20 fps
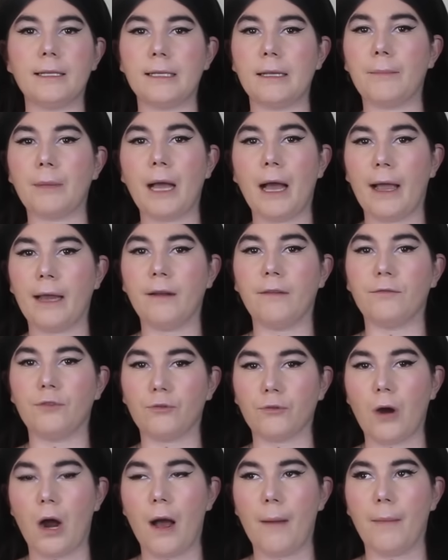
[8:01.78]
some kind of
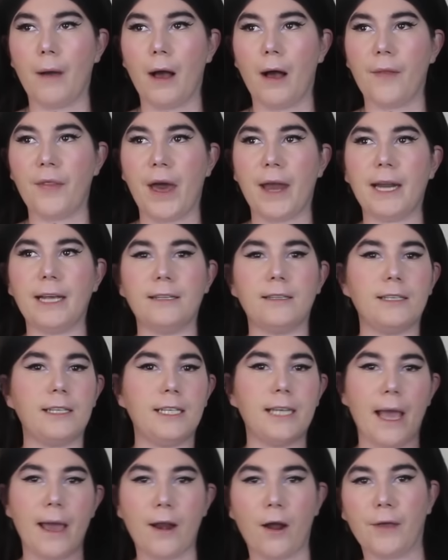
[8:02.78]
drama that is
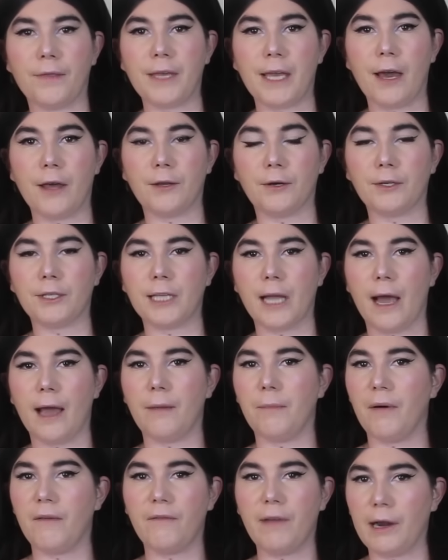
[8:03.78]
dead on the other
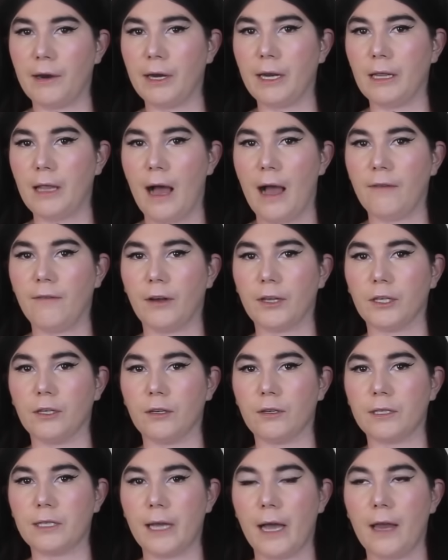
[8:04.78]
side, but very alive on
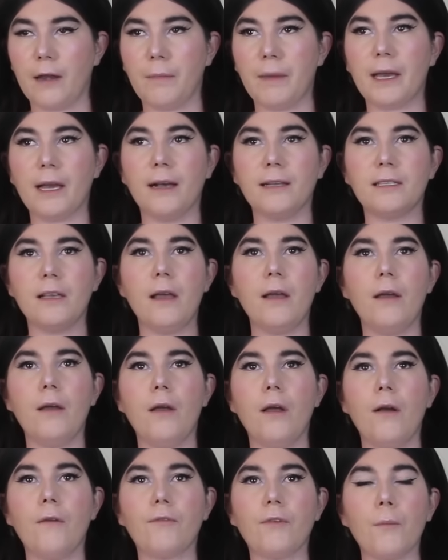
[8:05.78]
your side? Because
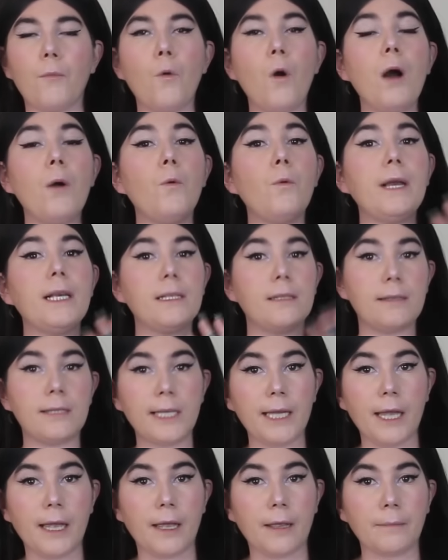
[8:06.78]
from what we
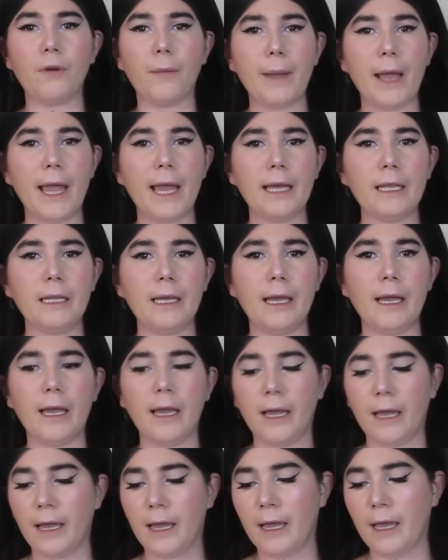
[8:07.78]
see from
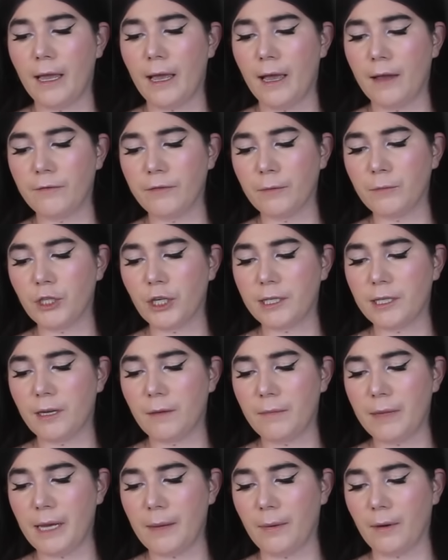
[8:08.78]
Hailey and from
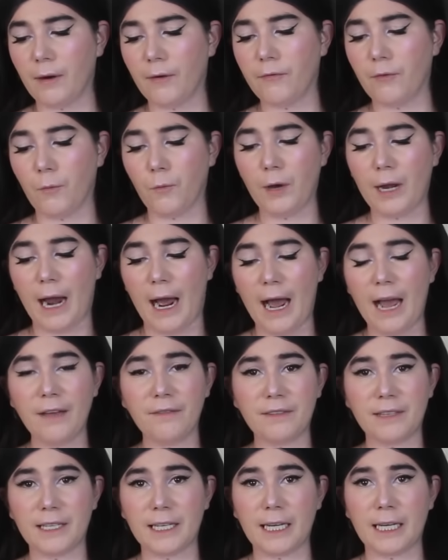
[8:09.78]
Justin Bieber, from what
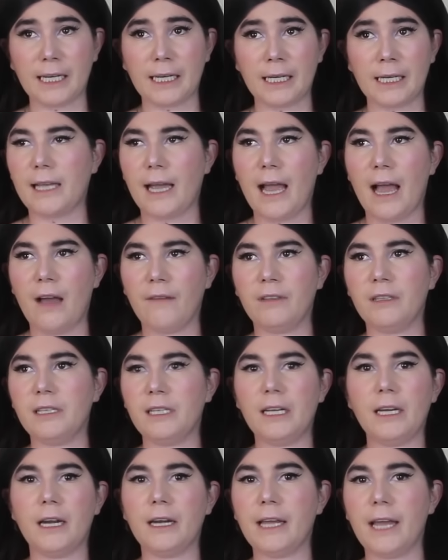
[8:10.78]
I've seen, I haven't
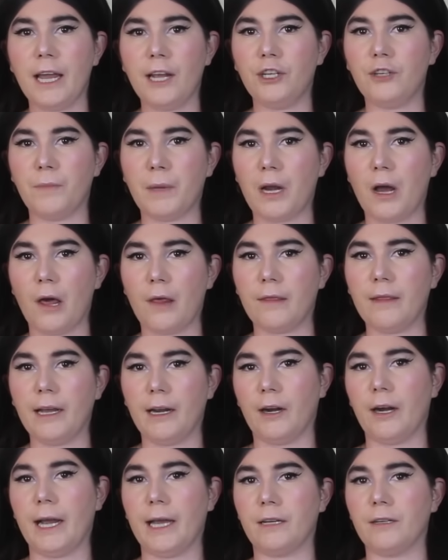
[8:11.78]
seen engagement on
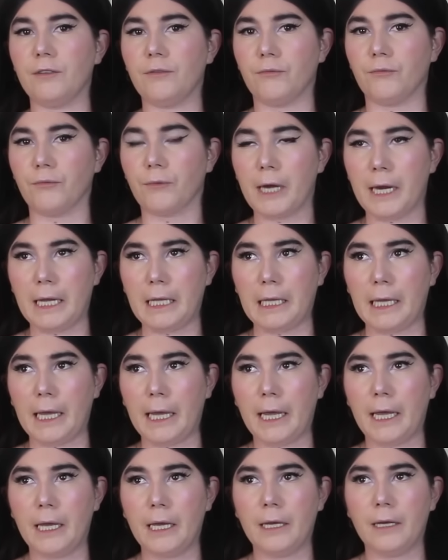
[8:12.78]
their end,
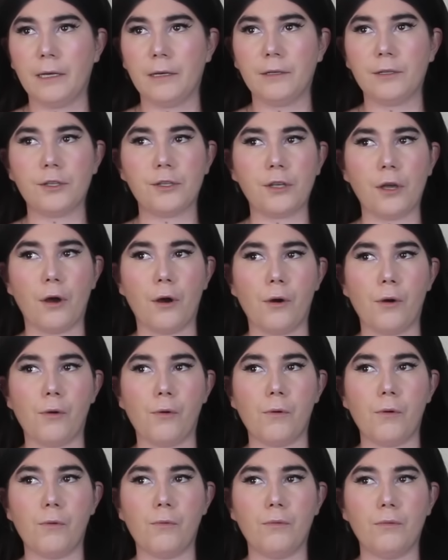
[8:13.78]
really.
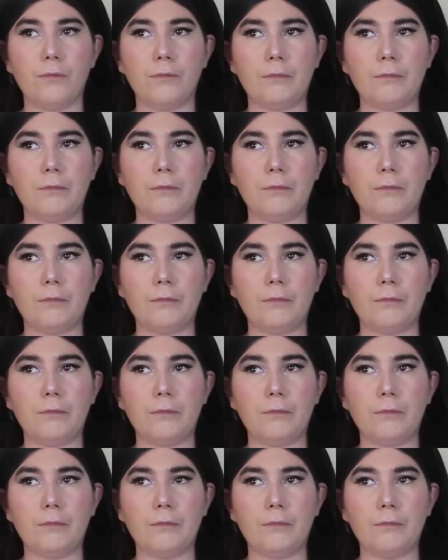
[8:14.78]
So